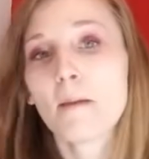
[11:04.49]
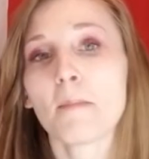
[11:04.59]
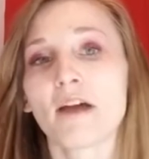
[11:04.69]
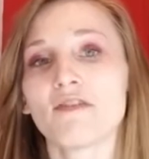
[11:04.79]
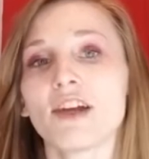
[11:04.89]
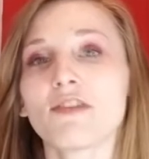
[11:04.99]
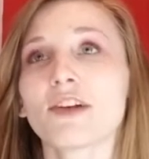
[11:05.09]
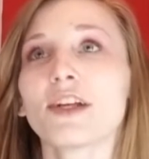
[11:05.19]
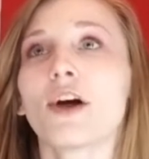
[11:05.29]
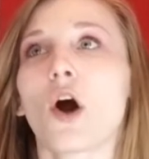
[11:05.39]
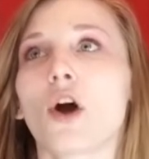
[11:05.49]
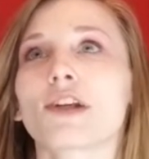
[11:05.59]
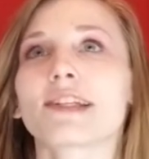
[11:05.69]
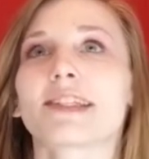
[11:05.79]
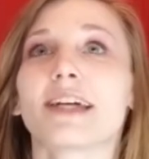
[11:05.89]
my favorite
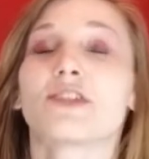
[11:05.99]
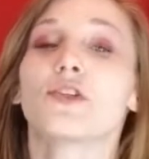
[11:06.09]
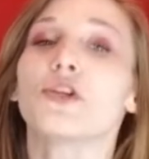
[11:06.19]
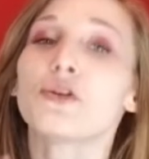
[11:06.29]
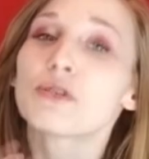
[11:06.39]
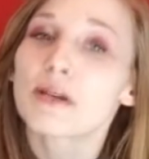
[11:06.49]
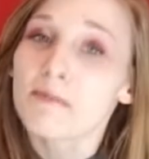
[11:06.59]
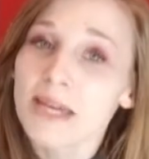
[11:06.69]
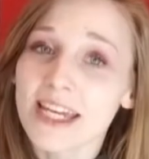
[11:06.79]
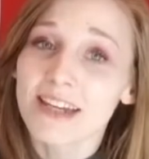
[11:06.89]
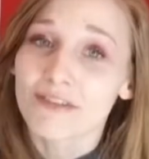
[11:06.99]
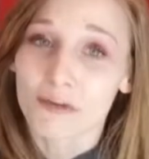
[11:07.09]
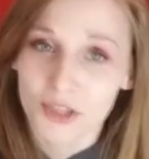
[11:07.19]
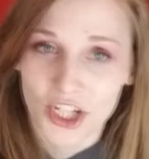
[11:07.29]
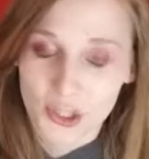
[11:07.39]
artist that's new to me
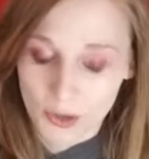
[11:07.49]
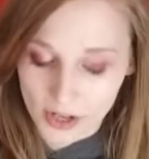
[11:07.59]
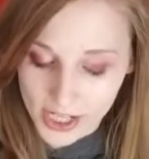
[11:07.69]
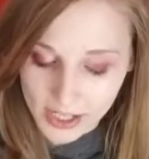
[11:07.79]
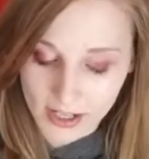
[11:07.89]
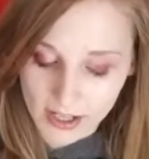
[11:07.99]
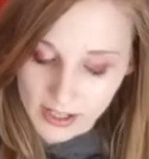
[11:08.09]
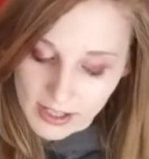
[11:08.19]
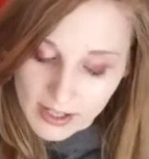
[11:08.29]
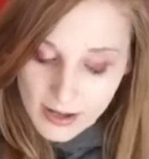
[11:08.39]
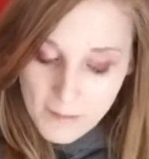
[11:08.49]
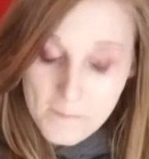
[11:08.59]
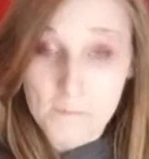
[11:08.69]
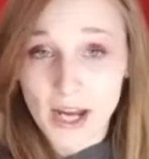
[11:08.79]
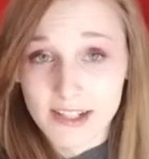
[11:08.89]
from January,
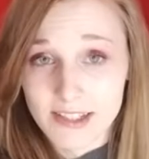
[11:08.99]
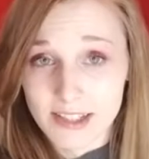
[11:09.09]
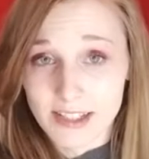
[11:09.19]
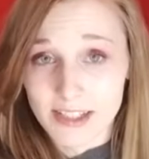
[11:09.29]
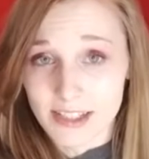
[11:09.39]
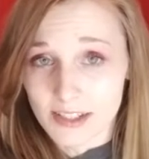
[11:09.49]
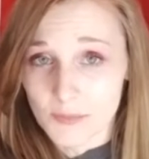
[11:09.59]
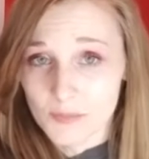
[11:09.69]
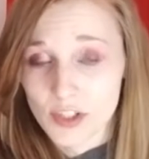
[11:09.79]
Bexy.